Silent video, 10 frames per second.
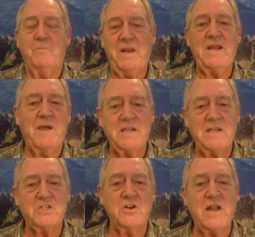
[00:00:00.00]
played
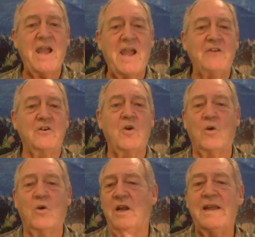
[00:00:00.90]
by a certain actor
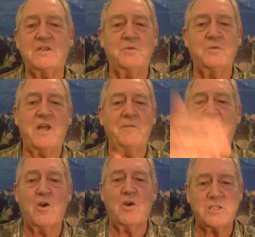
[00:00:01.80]
correlates with how
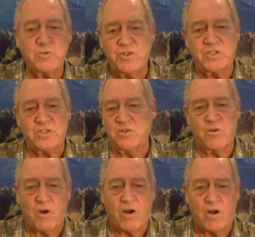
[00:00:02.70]
many ostriches there